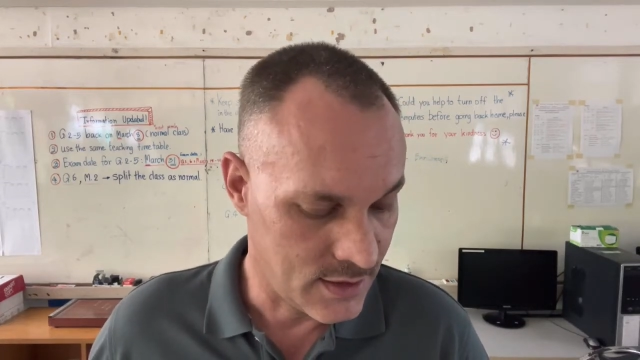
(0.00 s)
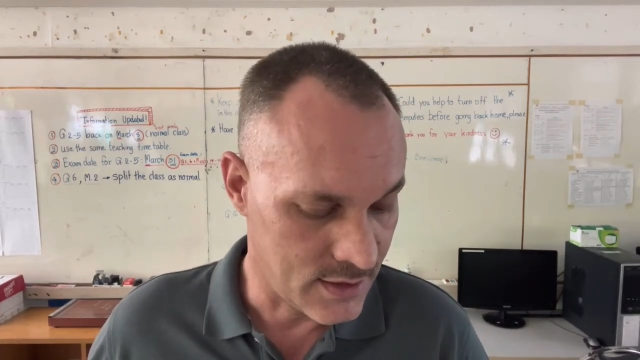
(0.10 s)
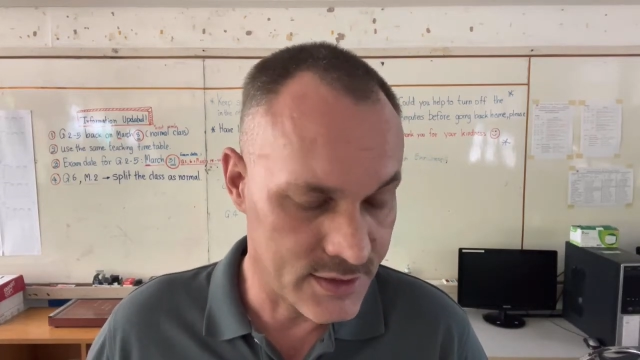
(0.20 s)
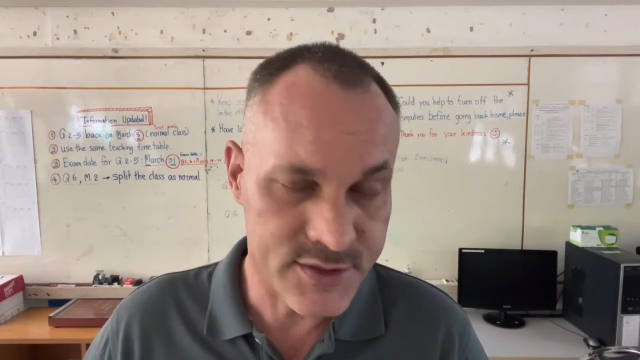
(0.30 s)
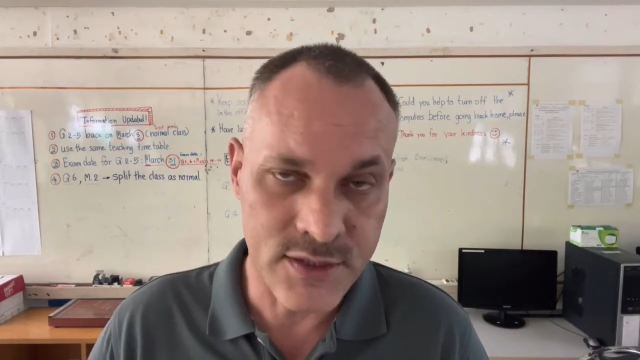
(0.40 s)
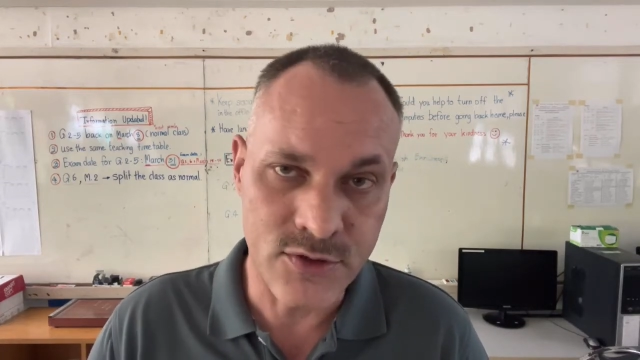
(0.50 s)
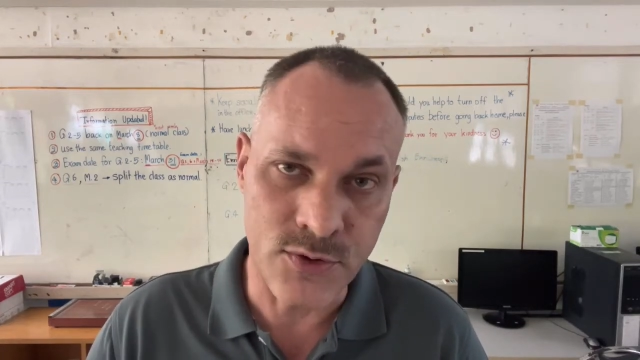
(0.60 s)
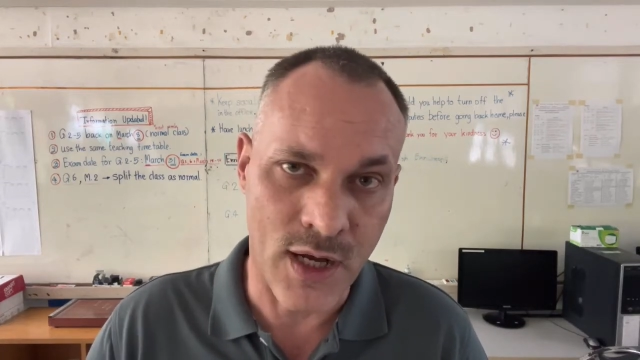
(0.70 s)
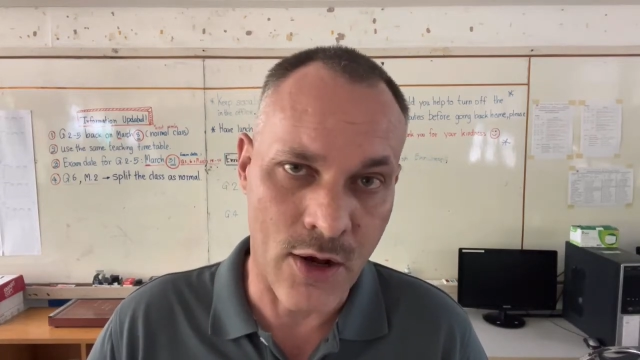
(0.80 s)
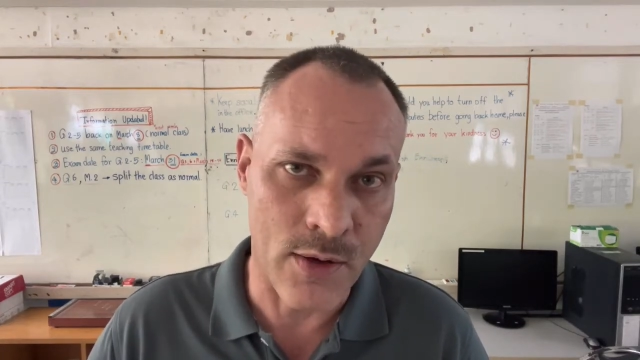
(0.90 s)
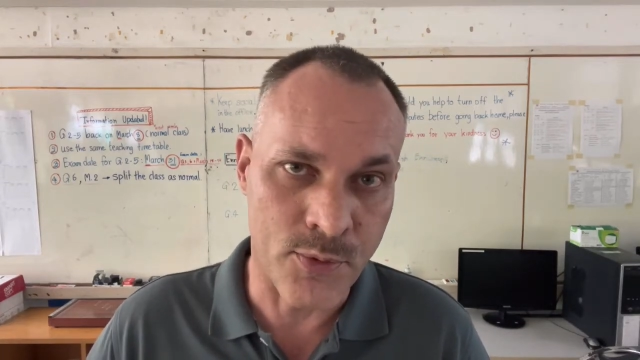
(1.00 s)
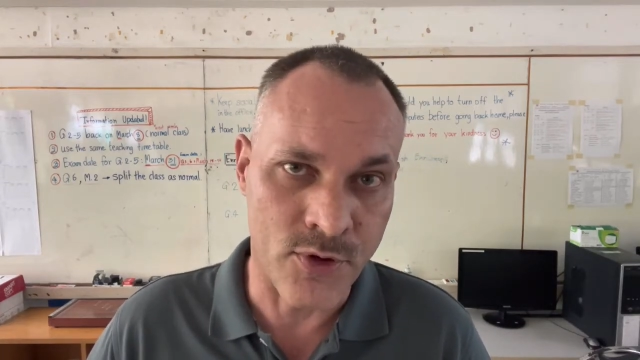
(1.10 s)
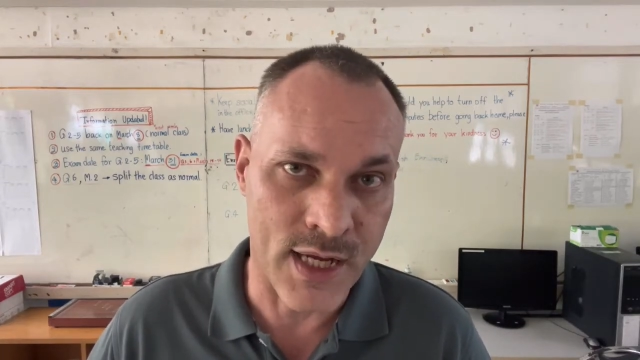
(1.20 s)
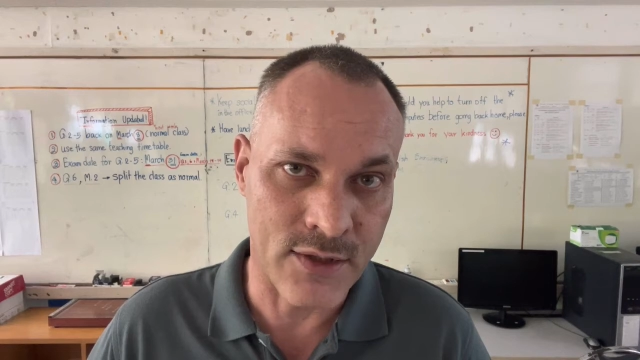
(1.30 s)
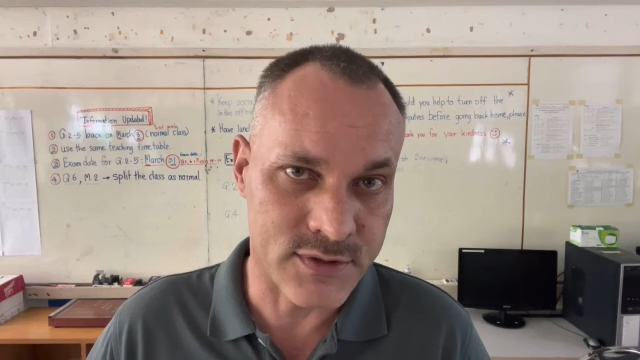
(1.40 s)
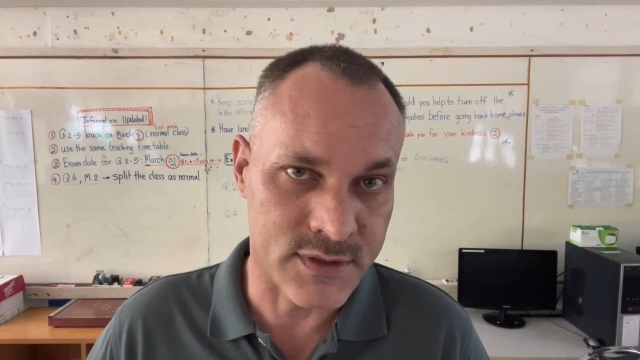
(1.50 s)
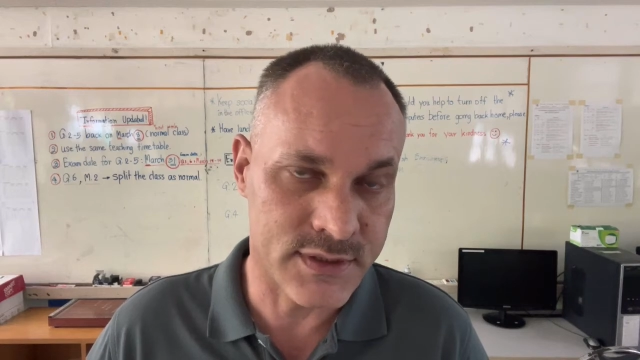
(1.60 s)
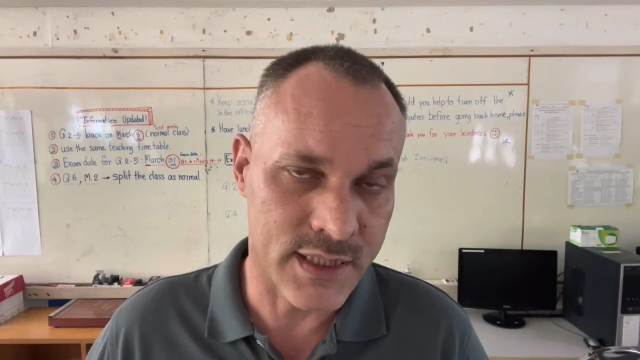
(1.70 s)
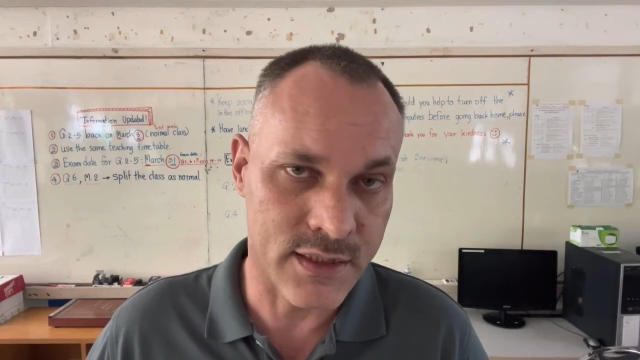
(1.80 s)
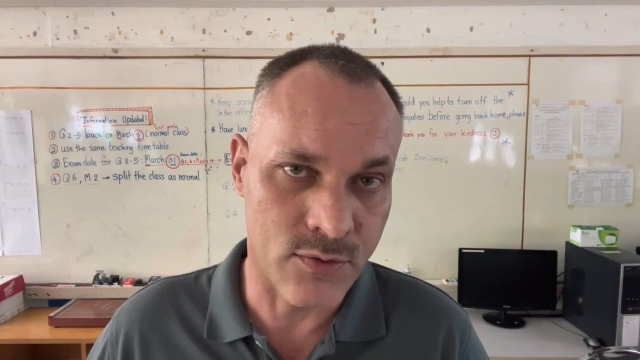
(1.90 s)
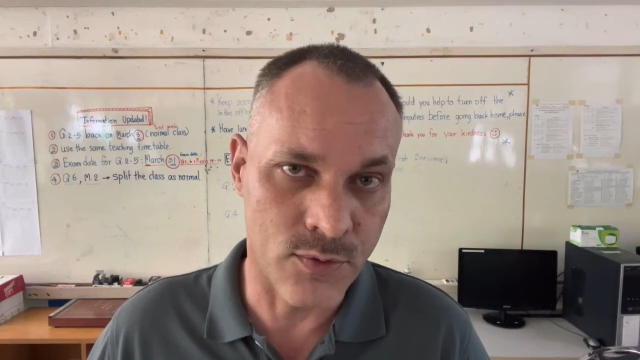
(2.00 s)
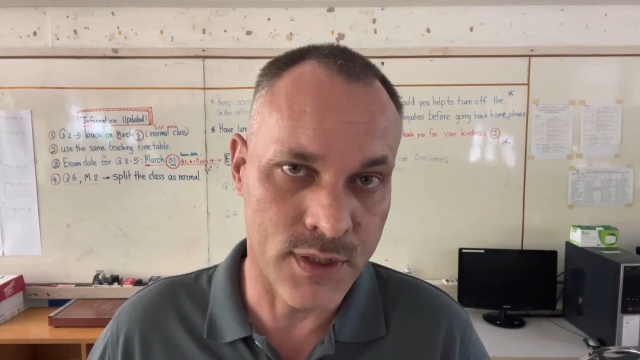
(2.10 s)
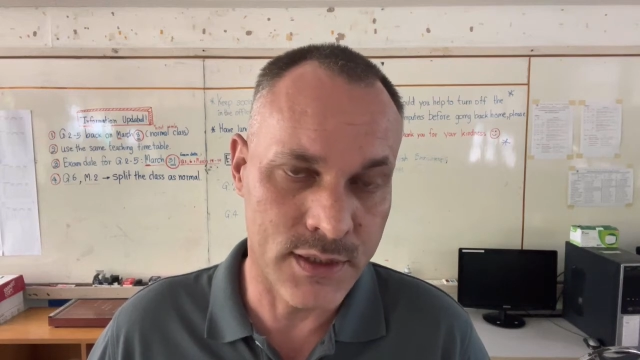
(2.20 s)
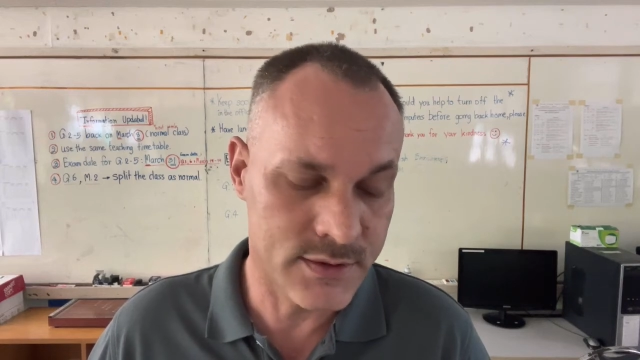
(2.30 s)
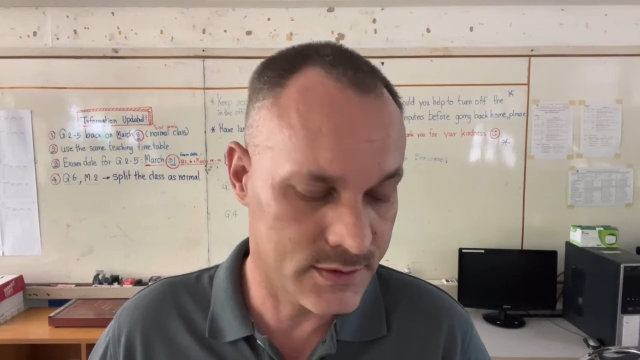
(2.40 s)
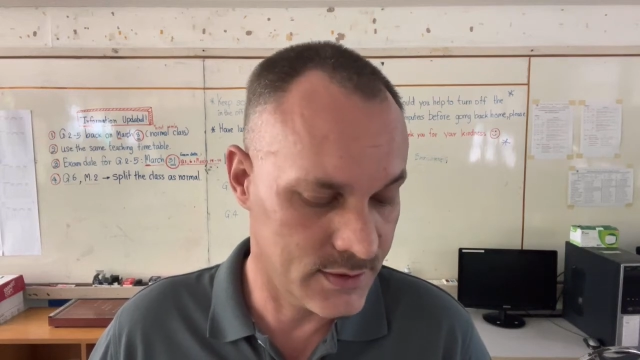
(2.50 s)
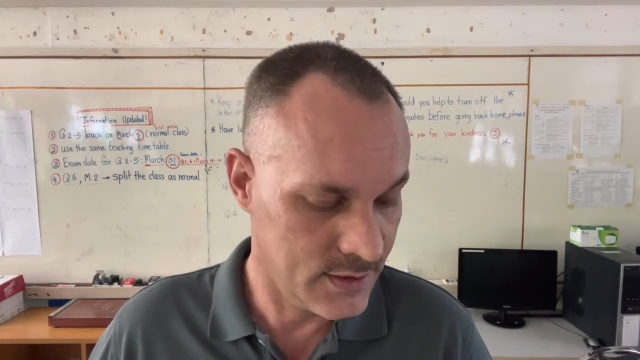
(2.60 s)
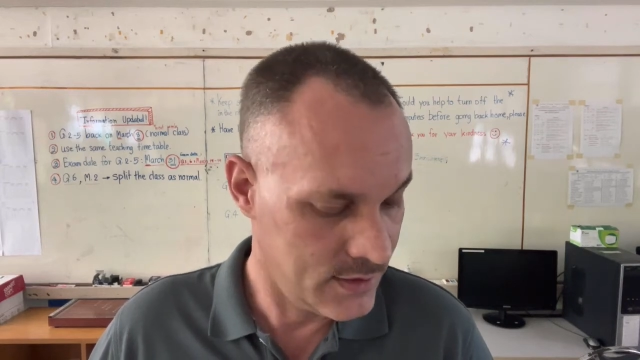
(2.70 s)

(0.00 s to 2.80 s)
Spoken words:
Listen to how I pronounce and say the words.